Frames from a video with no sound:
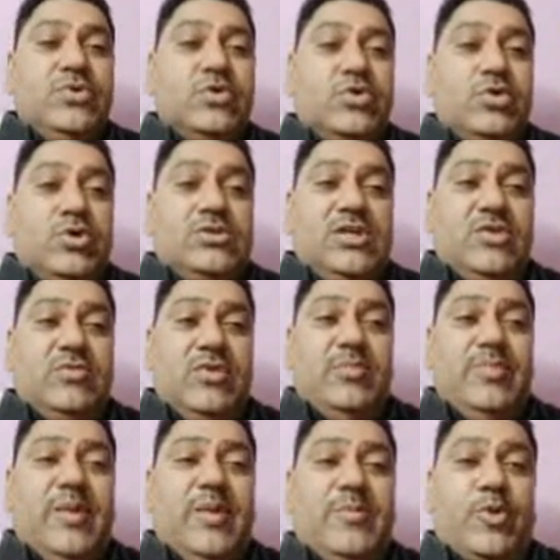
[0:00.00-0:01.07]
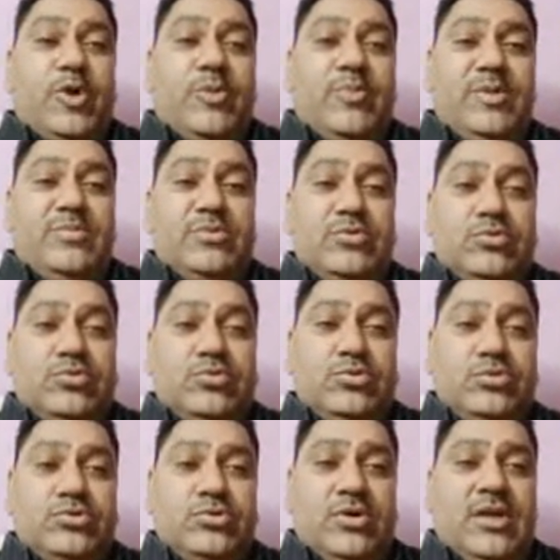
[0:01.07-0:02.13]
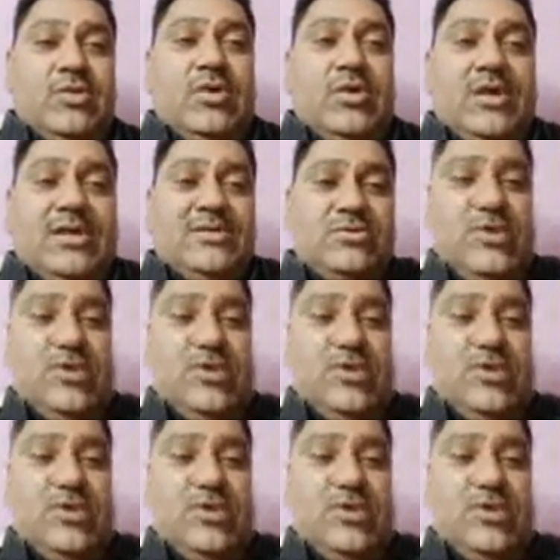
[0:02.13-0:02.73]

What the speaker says: causing one big problem to soil called as soil